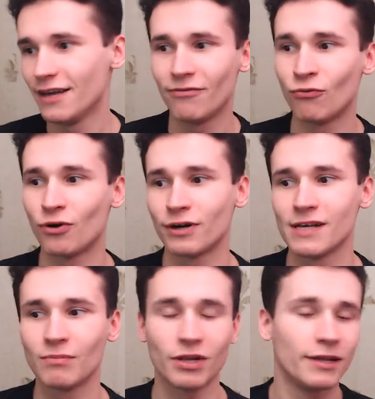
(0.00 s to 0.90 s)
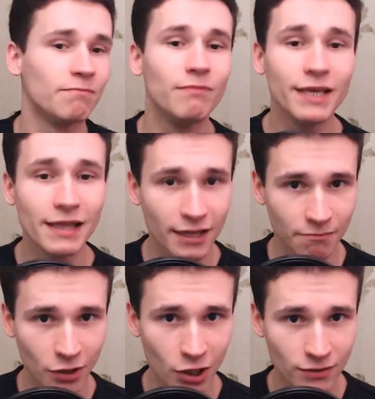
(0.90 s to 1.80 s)
for example million
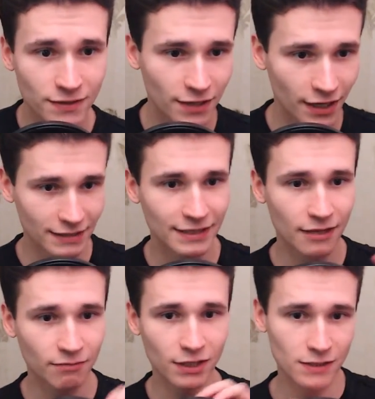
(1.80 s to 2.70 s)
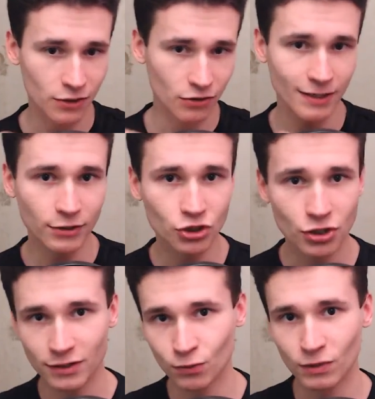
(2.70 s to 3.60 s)
blocks and 10 minutes on each
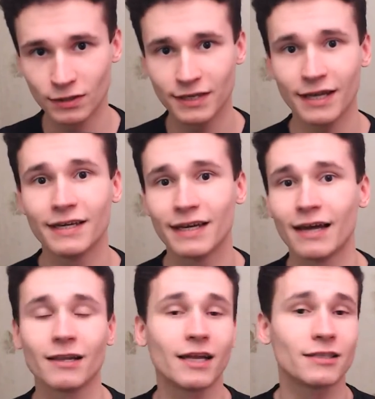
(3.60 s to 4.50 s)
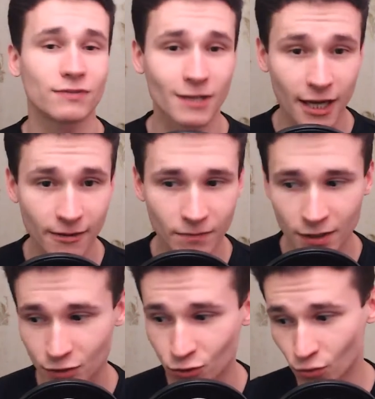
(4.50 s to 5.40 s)
it will take a lot of time
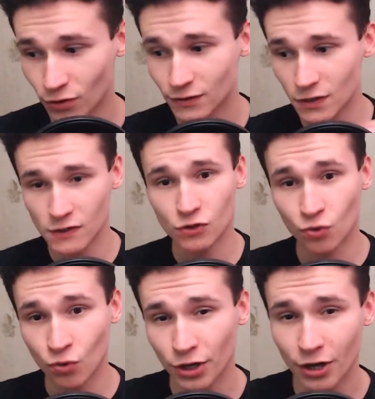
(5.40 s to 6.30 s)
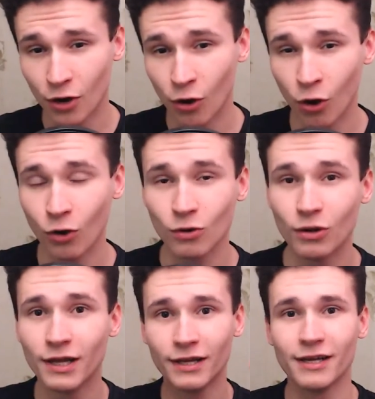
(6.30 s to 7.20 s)
to destroy whole
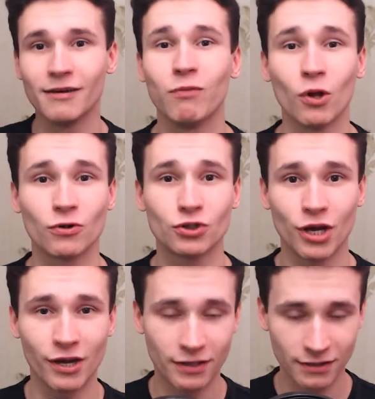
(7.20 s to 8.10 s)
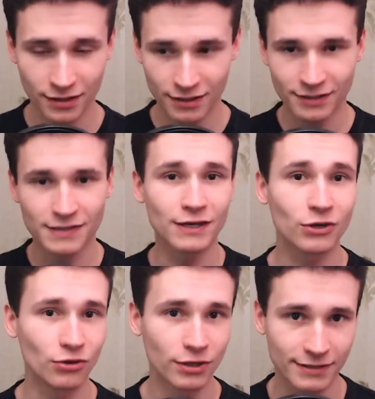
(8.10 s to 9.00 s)
blockchain
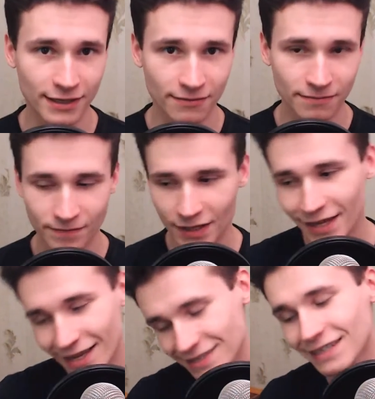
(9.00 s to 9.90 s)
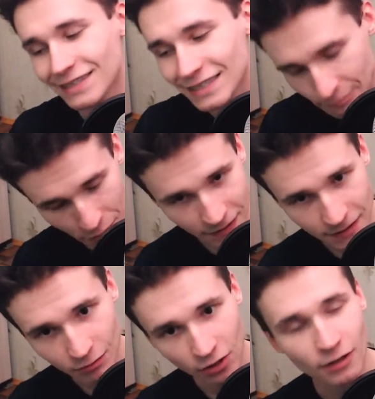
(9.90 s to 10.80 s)
security yes it is
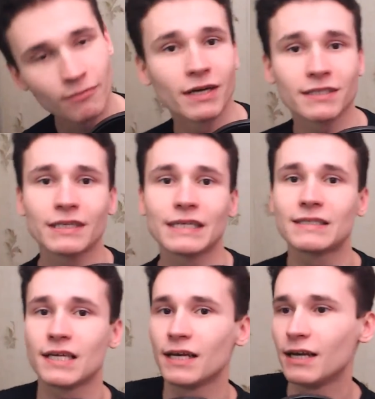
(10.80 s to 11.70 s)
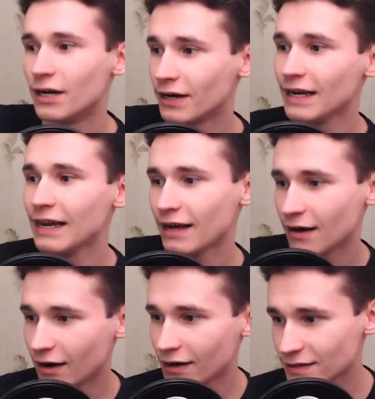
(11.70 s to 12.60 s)
possible but it is really
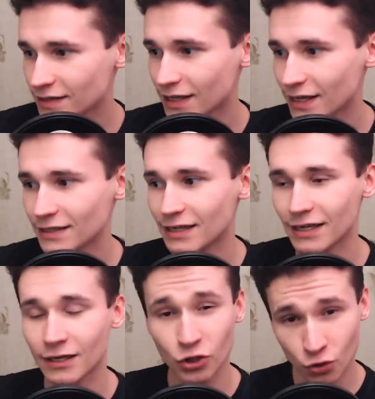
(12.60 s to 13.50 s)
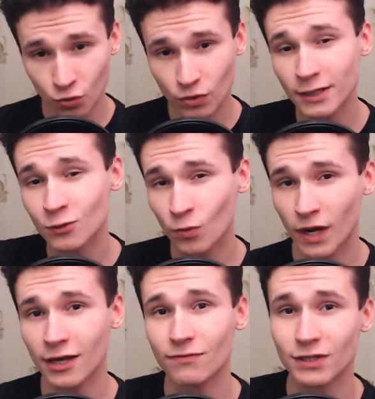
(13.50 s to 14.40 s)
hard in a current
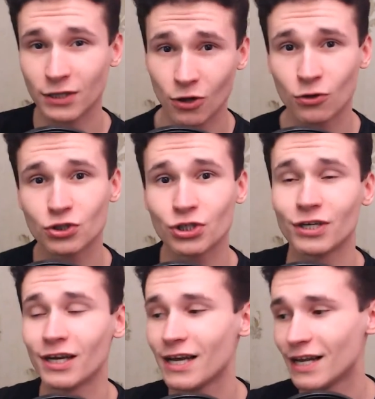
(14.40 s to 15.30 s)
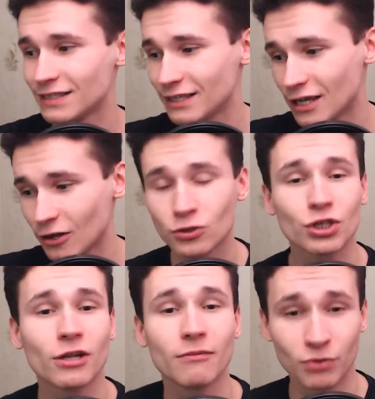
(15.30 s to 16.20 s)
way of technology
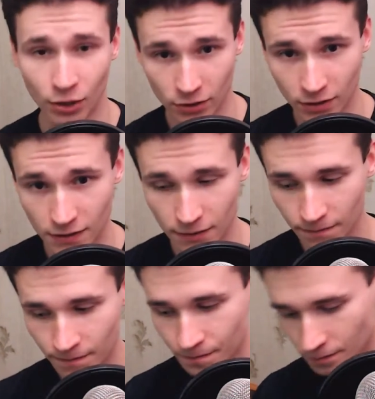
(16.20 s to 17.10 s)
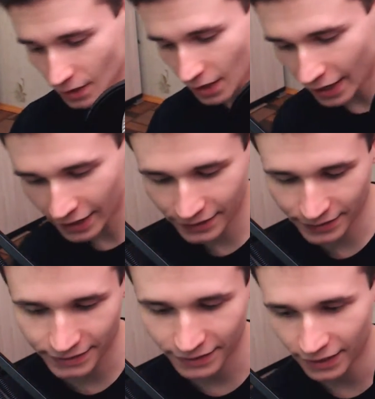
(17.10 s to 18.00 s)
technological progress and
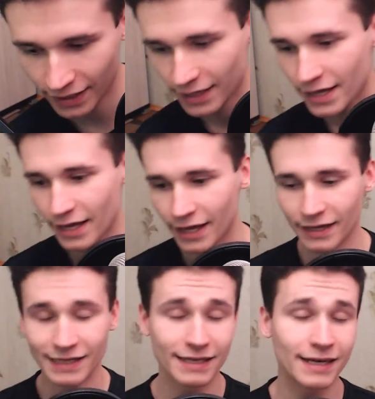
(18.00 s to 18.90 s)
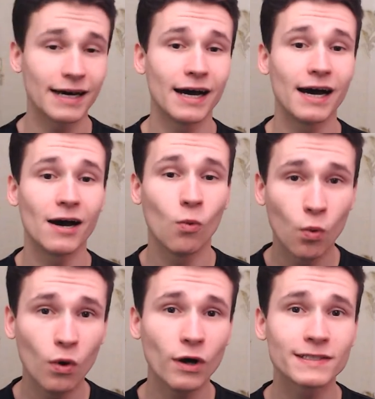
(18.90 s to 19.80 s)
uh,
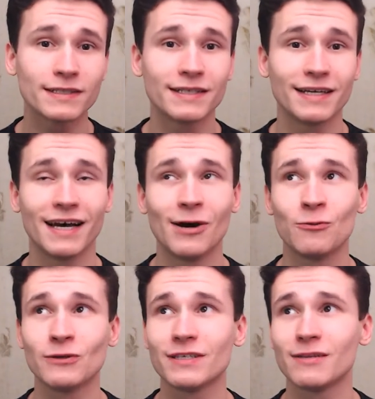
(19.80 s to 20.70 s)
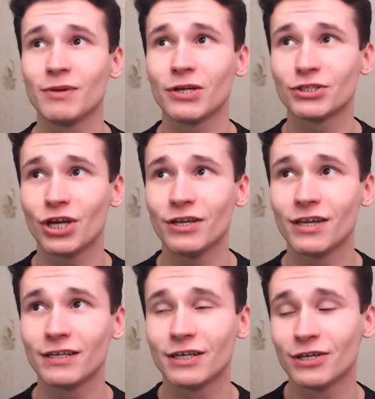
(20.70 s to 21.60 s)
what uh, what is it blockchain
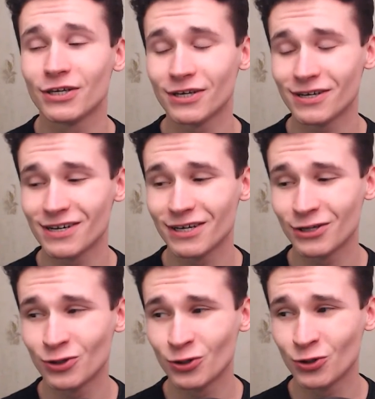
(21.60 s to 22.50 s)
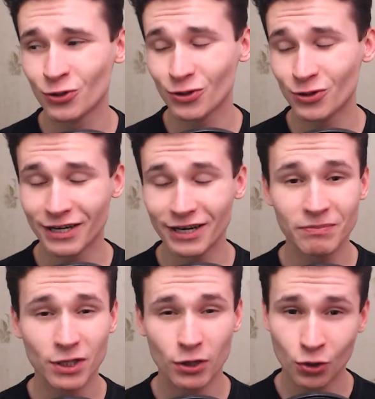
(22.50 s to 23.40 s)
and
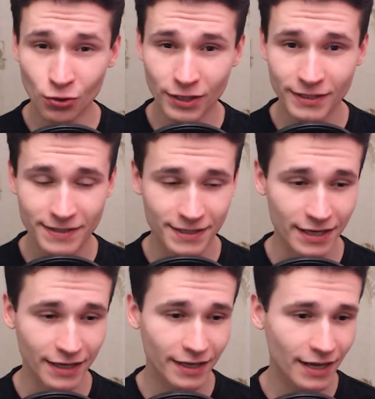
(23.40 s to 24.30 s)
cryptocurrency